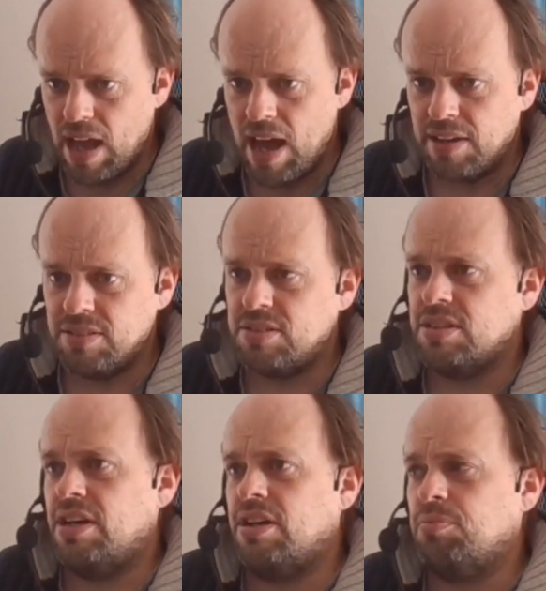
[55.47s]

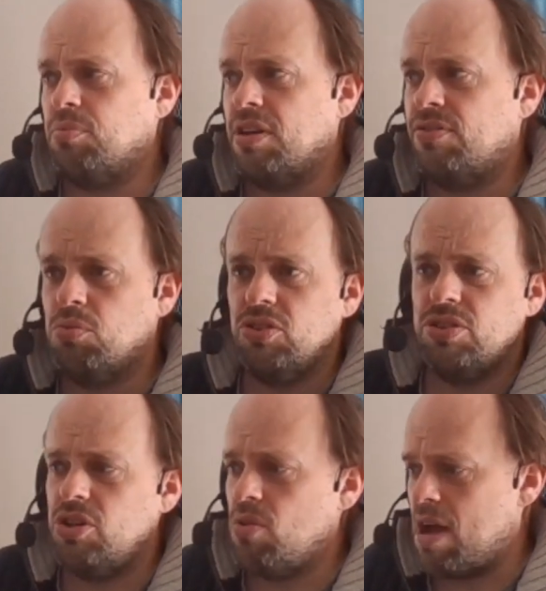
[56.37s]
And if you want
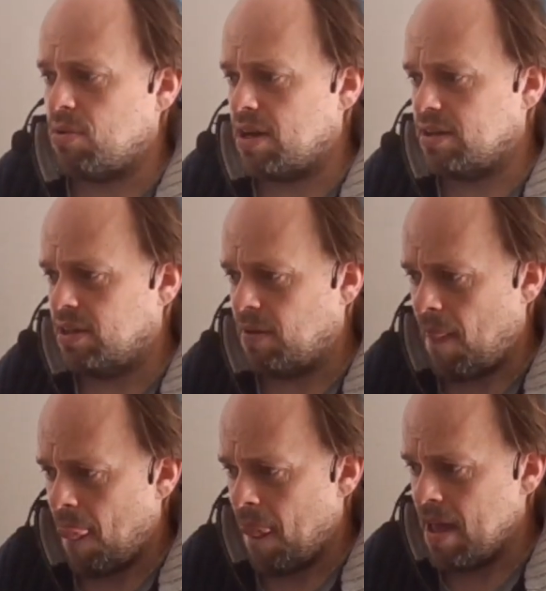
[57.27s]
to know
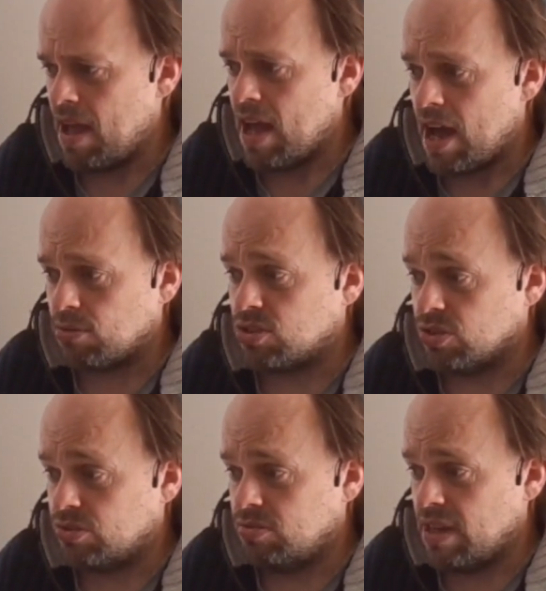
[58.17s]
how
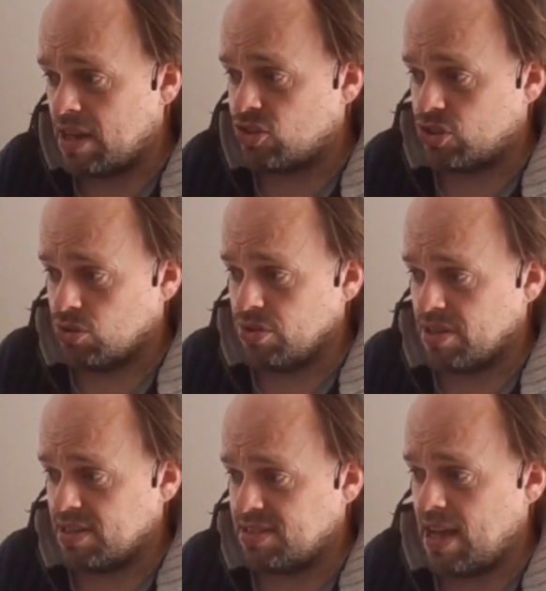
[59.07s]
to ensure
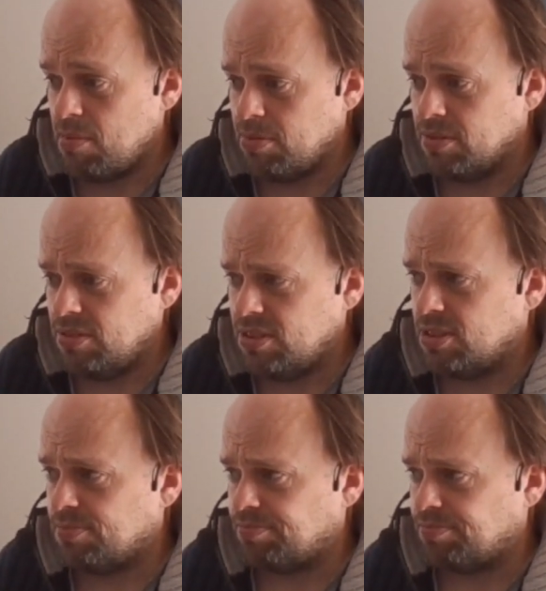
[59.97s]
that this happens,